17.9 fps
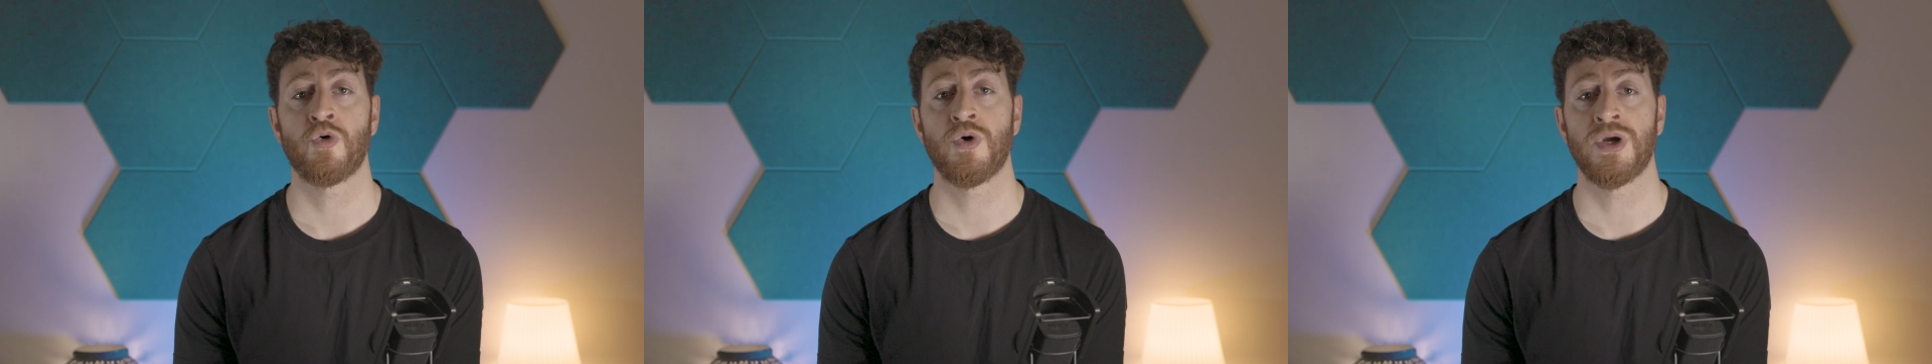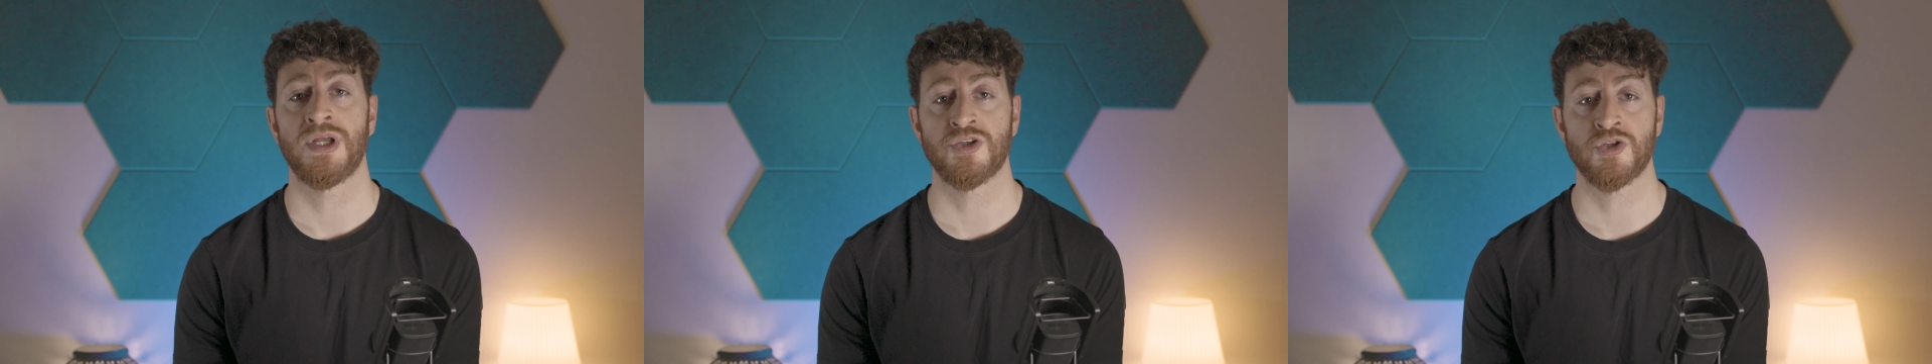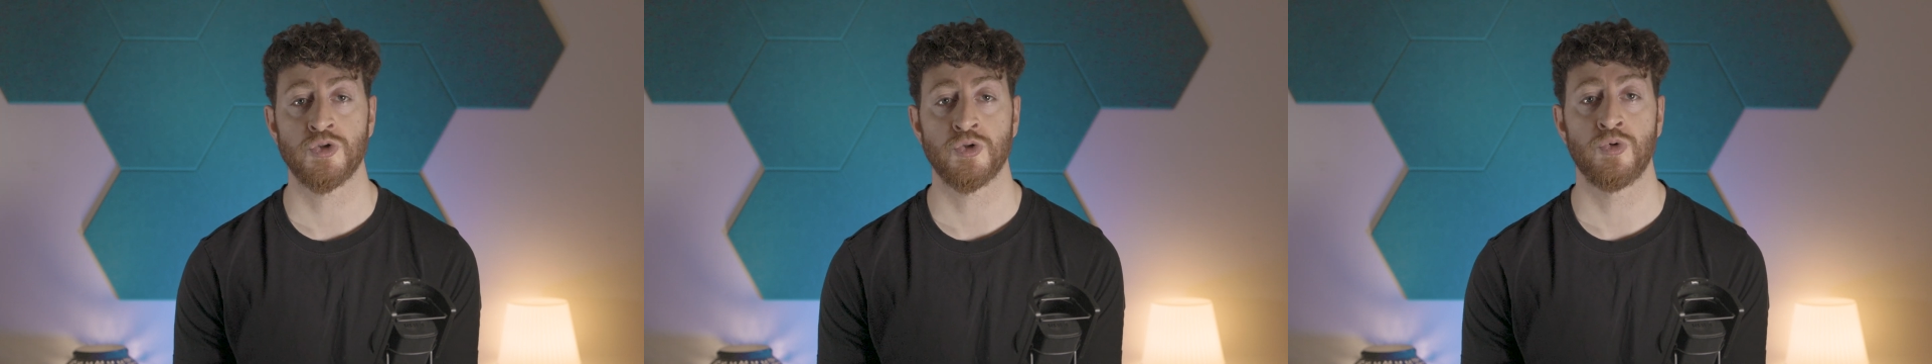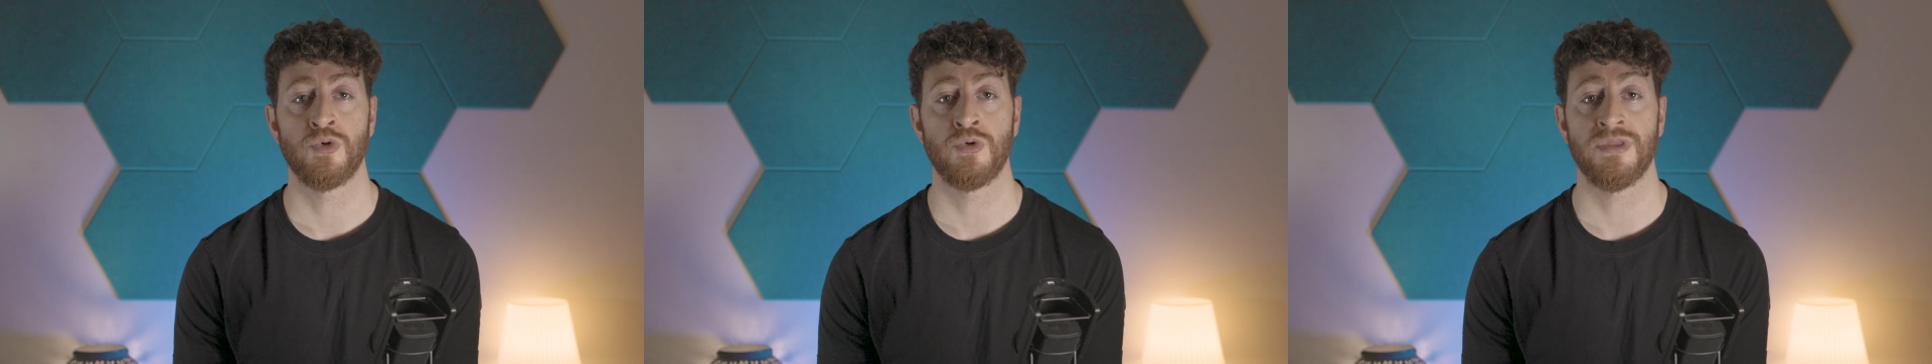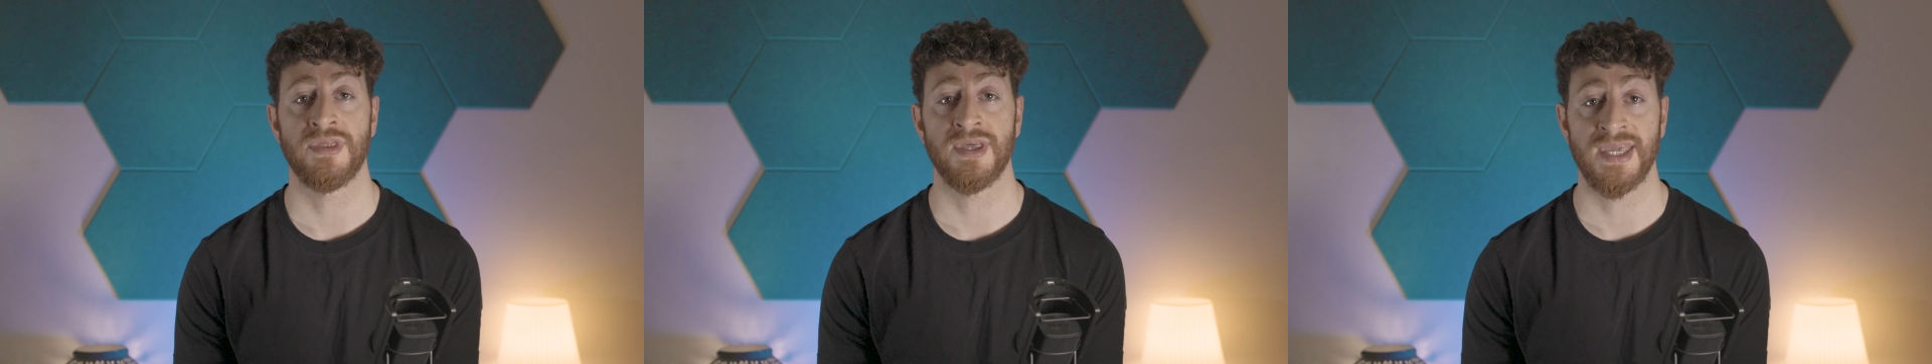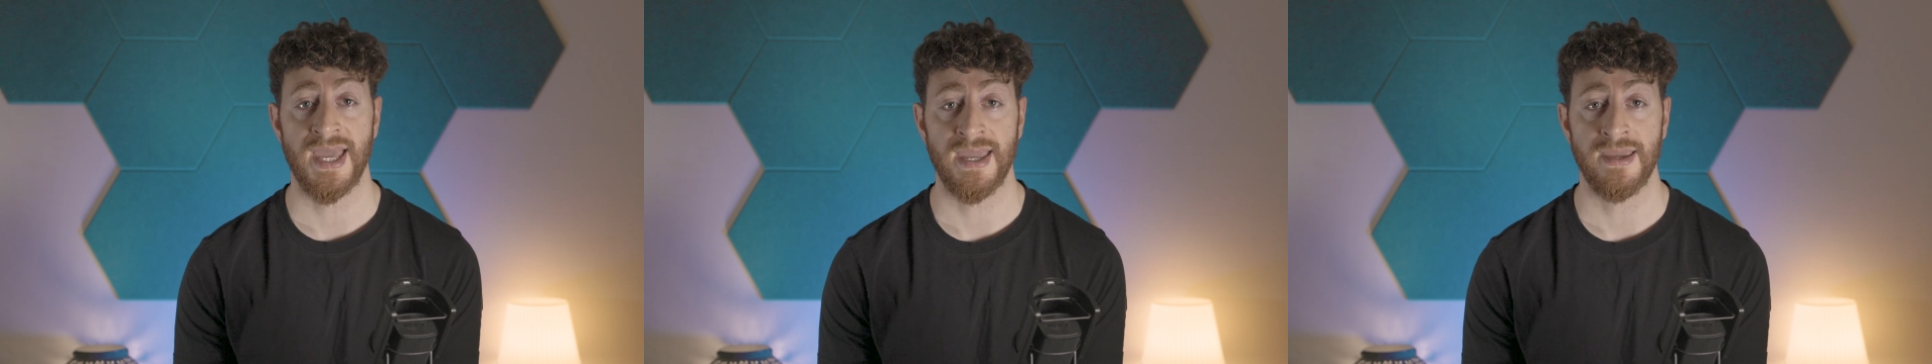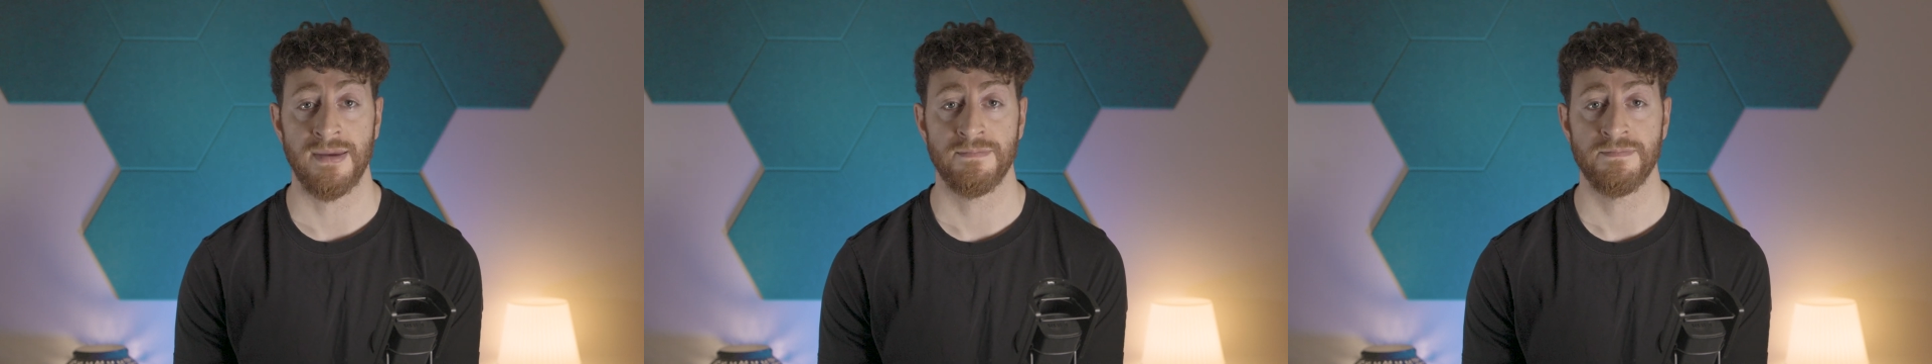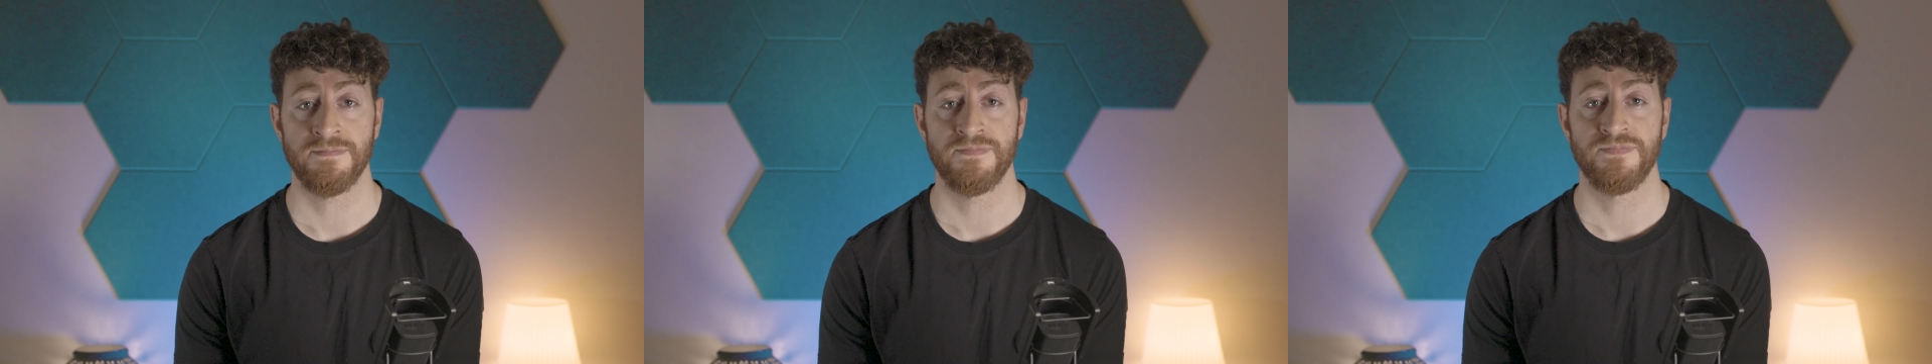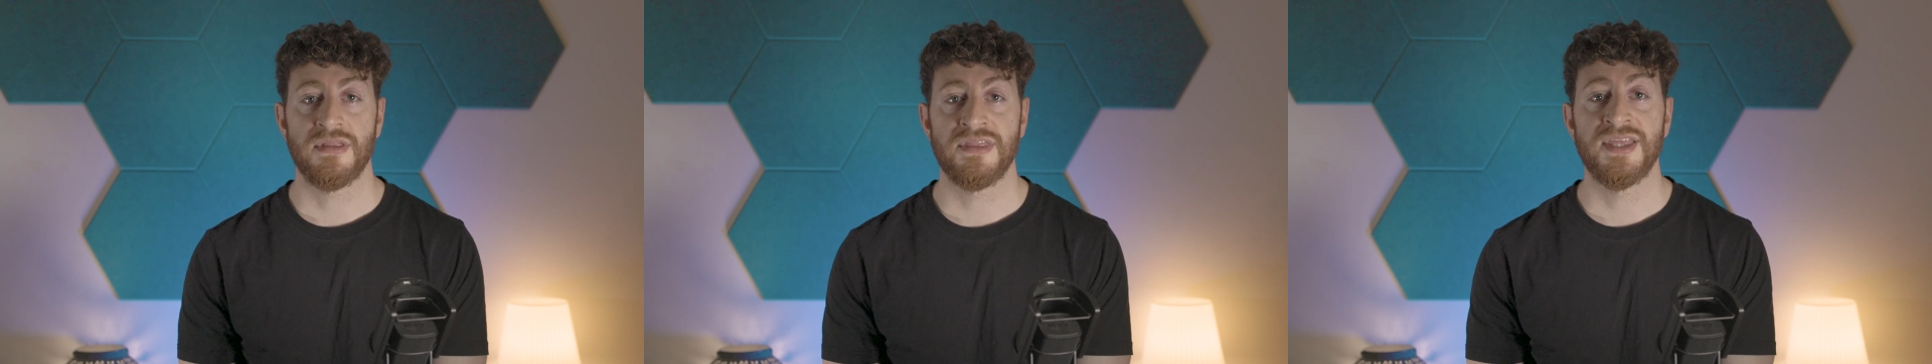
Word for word: or install the game.